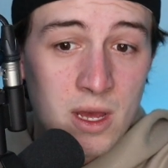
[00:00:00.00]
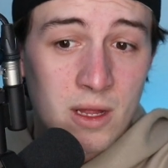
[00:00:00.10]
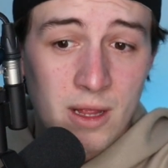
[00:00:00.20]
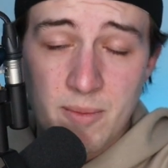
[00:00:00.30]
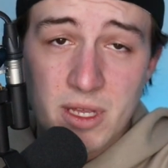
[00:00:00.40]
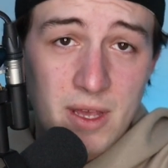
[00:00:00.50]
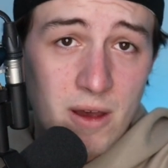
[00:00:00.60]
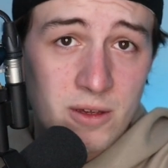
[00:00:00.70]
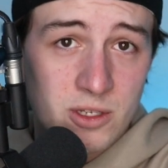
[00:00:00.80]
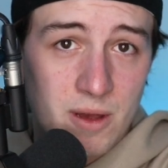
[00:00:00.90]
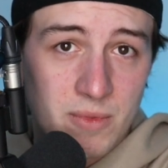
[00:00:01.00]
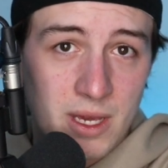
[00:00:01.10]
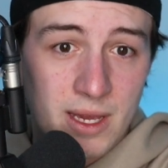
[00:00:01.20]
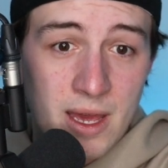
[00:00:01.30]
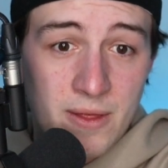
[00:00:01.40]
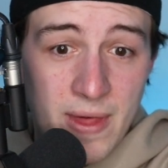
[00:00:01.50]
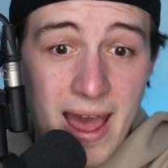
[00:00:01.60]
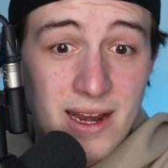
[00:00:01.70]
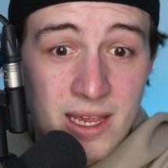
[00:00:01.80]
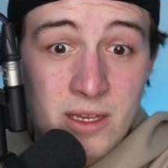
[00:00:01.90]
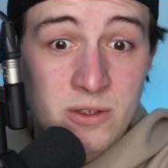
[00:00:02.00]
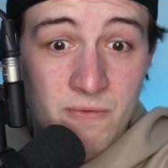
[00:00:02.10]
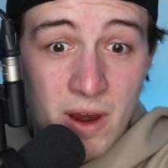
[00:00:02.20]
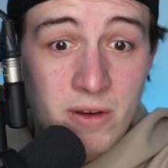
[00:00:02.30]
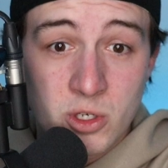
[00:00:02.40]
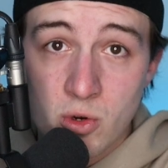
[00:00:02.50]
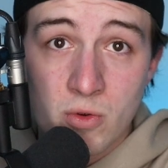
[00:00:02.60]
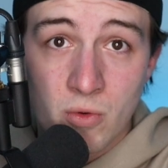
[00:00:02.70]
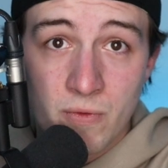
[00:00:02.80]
let me tell you something, that is very true.